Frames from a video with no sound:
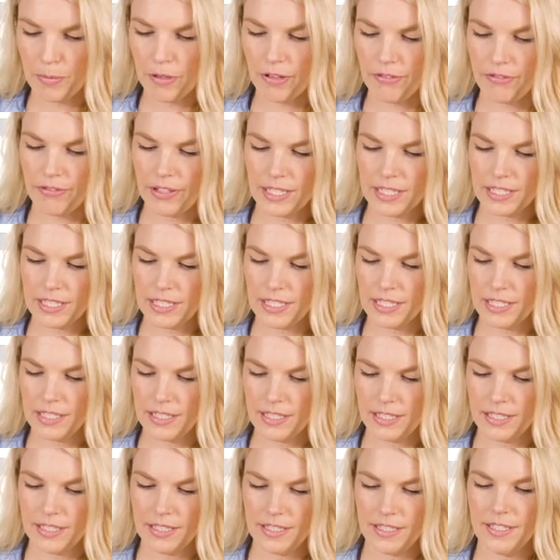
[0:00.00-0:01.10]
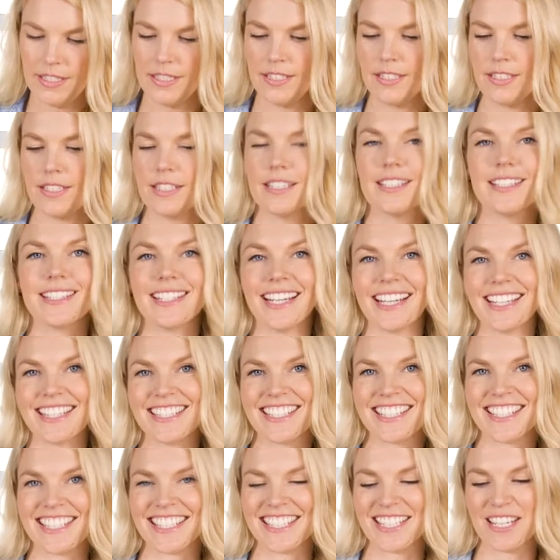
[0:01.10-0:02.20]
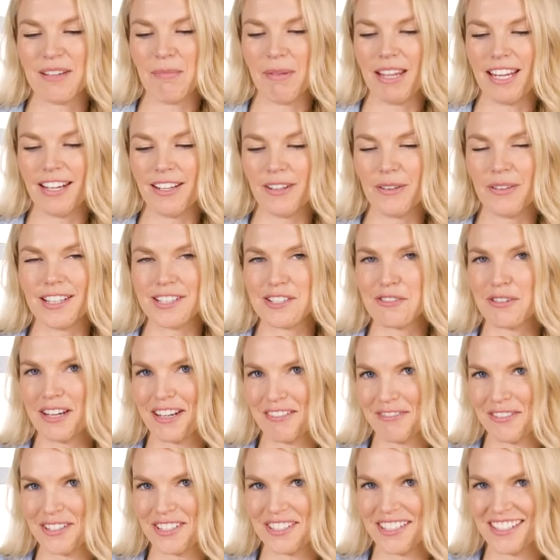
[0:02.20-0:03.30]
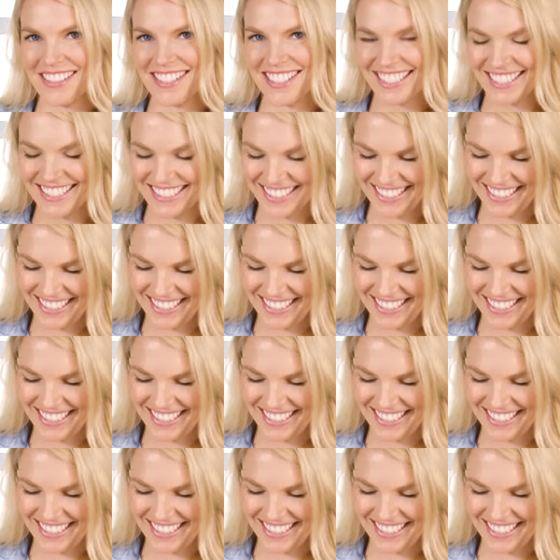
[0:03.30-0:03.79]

perfect diced tomato that's great for salsa.